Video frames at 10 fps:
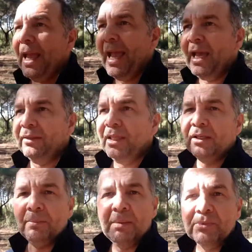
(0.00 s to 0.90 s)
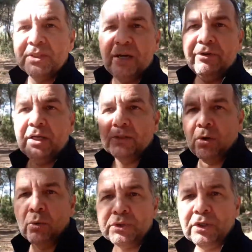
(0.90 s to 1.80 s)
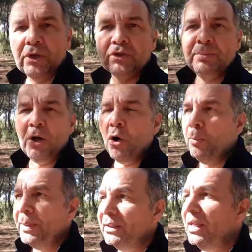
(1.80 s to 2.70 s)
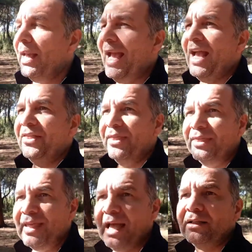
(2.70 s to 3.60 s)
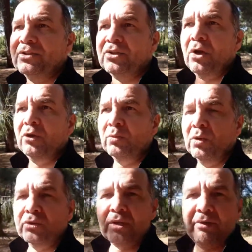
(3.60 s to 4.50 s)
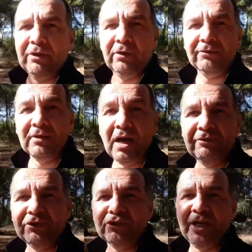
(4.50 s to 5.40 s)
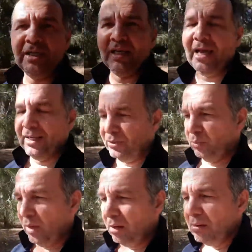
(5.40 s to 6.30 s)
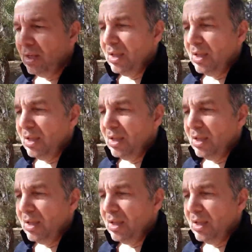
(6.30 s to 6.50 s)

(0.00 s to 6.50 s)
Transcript: And then the members area is also going to be open, and that zone will also have a lot of live trading as well.